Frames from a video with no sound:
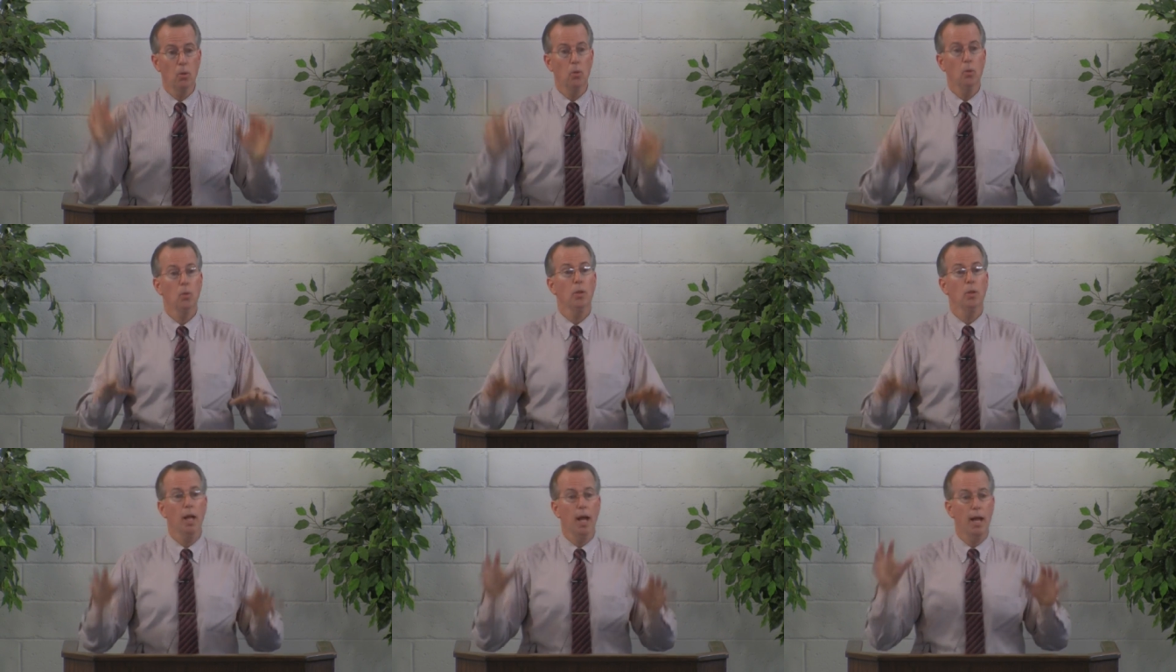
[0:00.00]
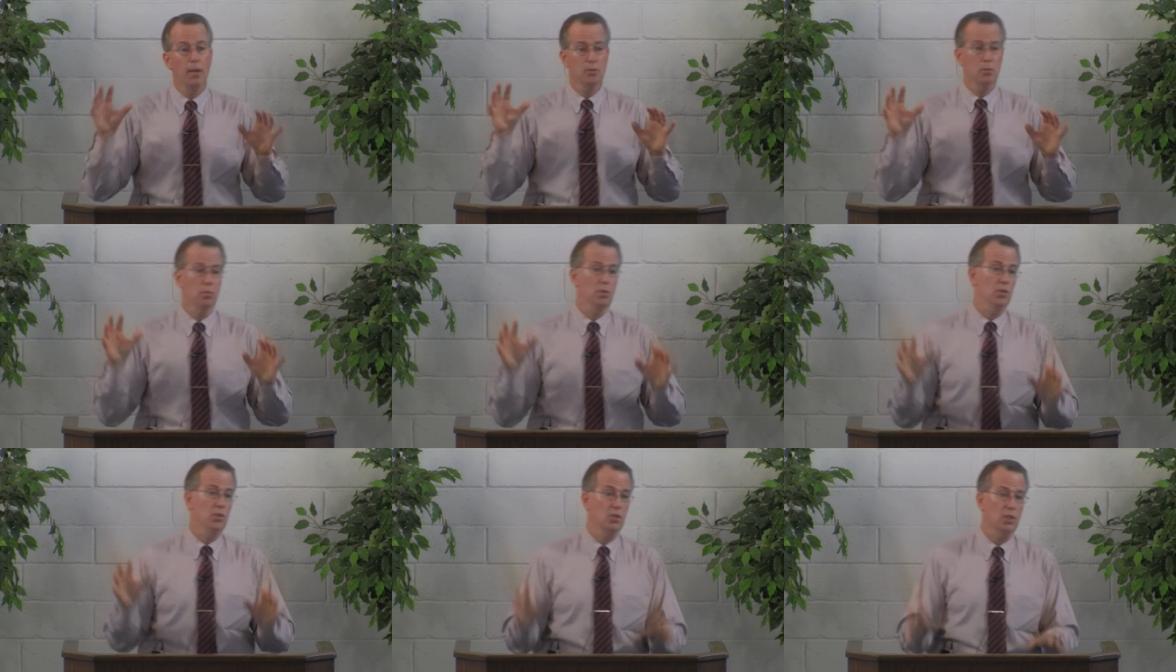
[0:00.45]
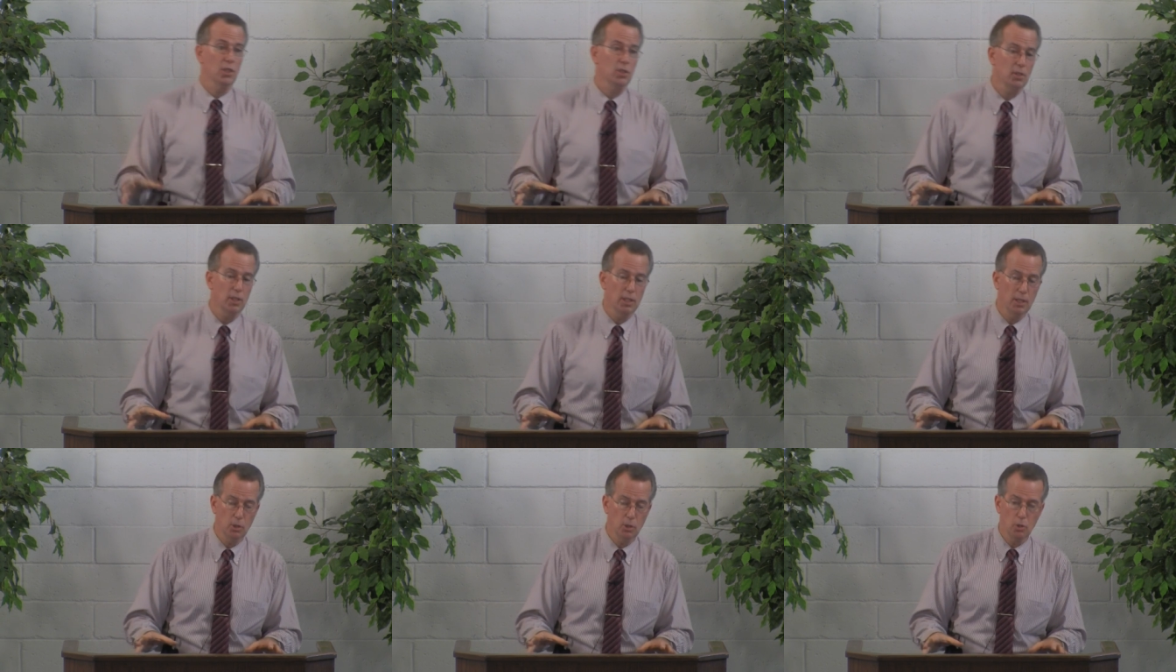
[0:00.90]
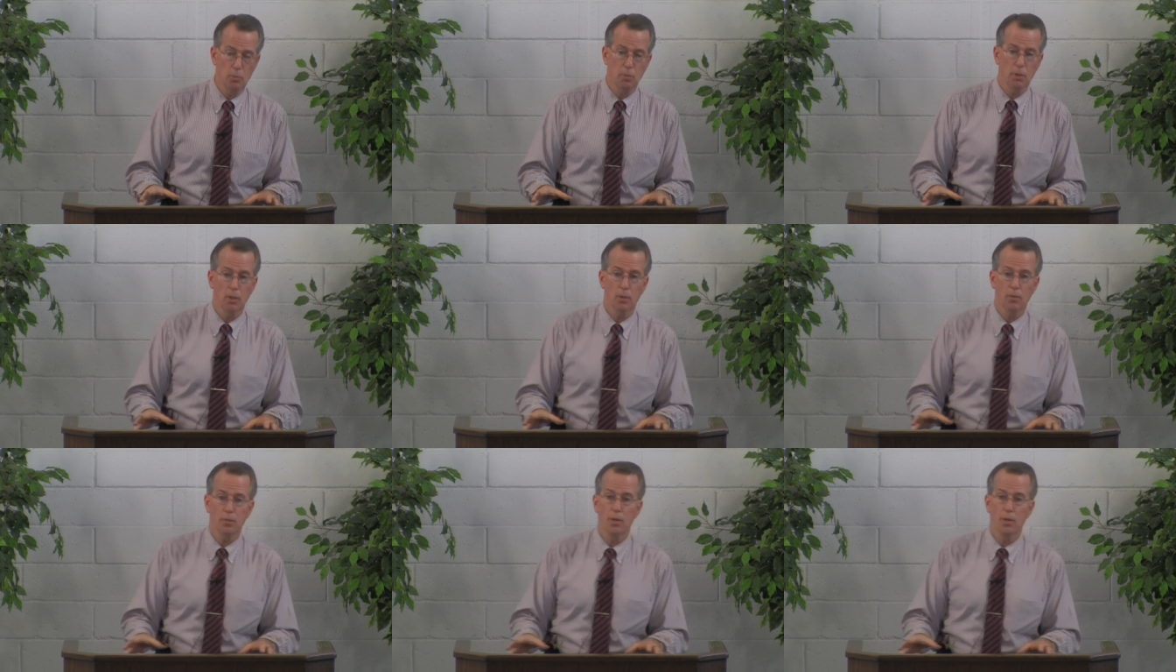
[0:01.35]
whole lives resisting the
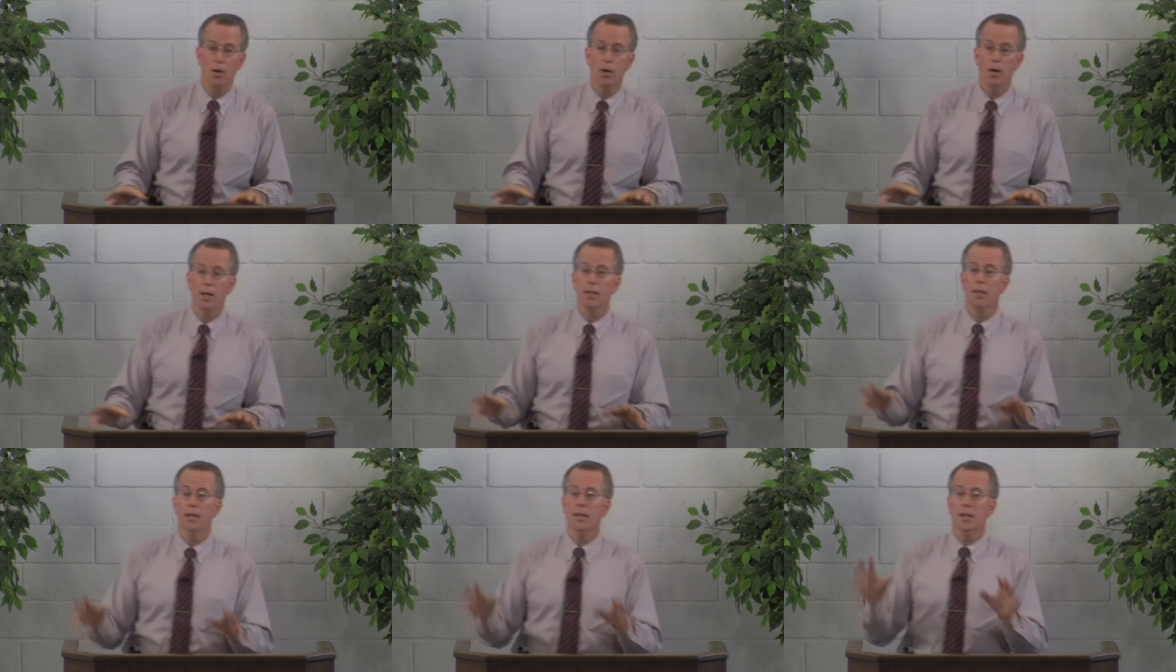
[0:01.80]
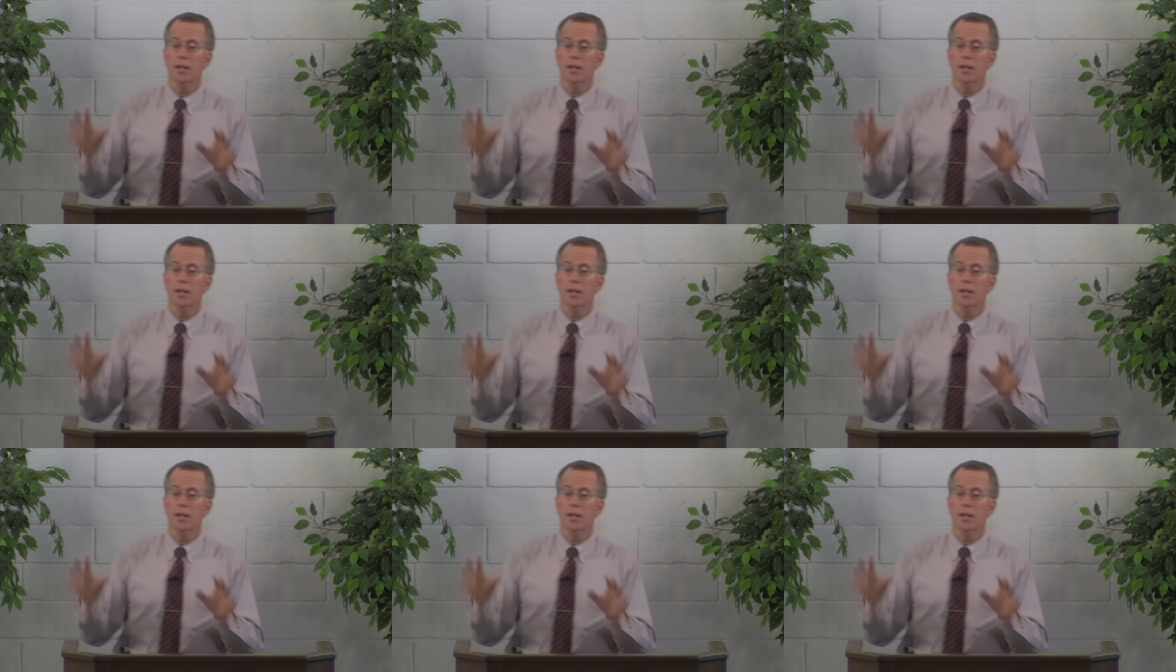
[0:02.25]
Spirit of God,